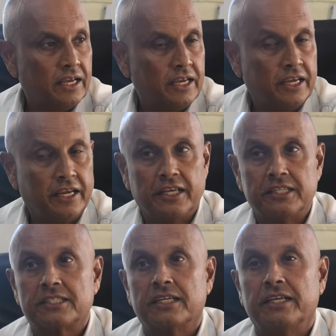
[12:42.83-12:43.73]
He
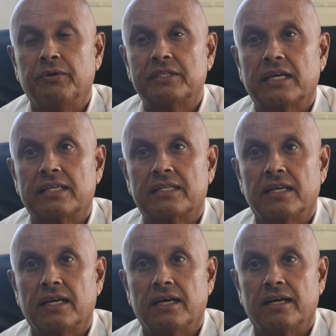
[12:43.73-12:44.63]
was at
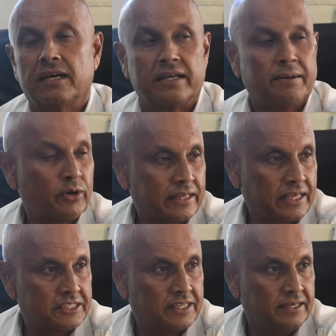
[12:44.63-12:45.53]
Nambukete
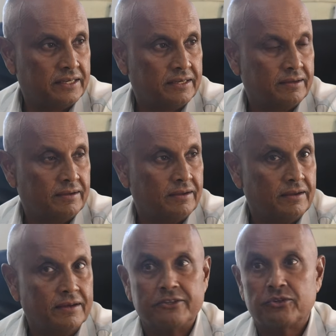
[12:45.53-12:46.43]
Estate.
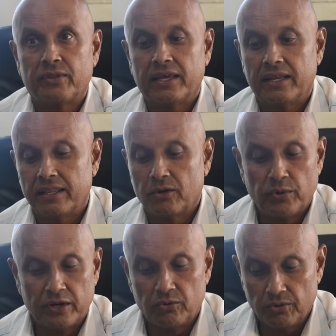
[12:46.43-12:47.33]
So then the
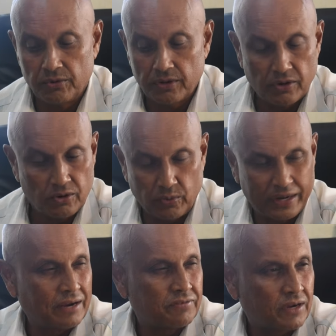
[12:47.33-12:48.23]
word
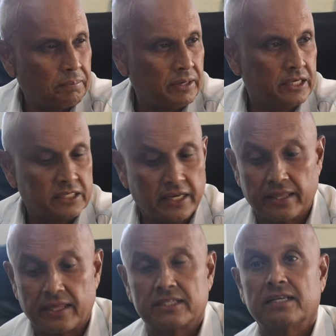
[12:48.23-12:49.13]
went after a couple of years,
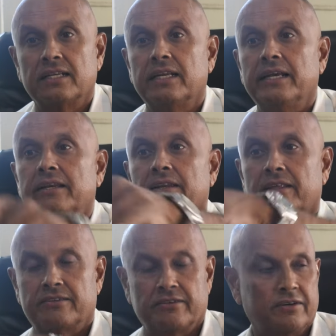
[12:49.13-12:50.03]
hey, there's a lady,
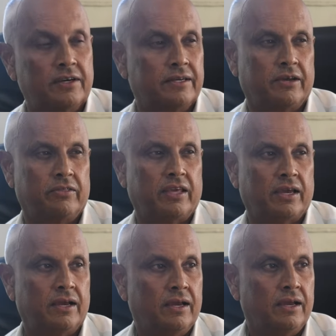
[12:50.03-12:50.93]
there's a girl down
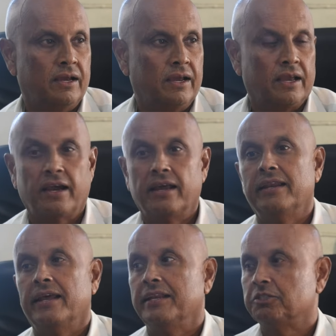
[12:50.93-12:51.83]
there,
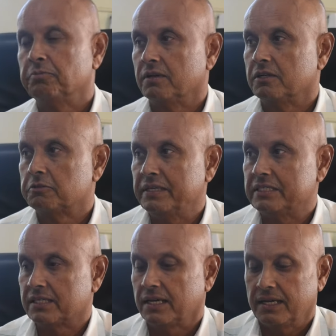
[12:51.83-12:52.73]
eligible
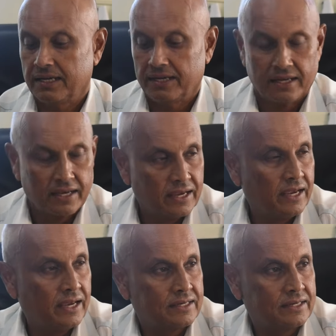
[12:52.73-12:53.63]
spinster
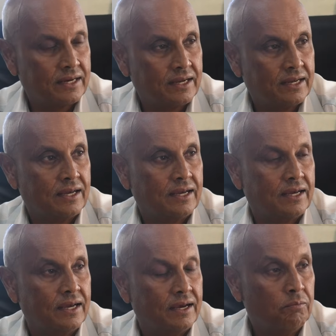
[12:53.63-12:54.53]
at
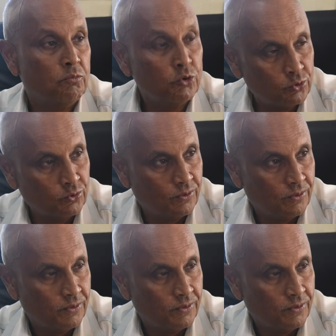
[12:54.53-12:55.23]
Mundu.